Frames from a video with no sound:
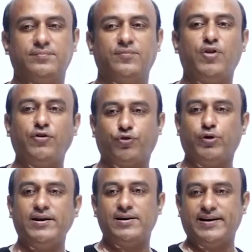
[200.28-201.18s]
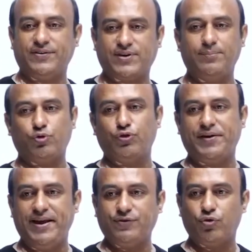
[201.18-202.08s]
Now student, let us come to the
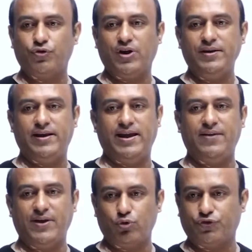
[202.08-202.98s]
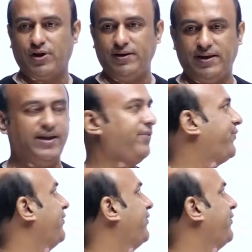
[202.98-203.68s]
next question. Here the question is,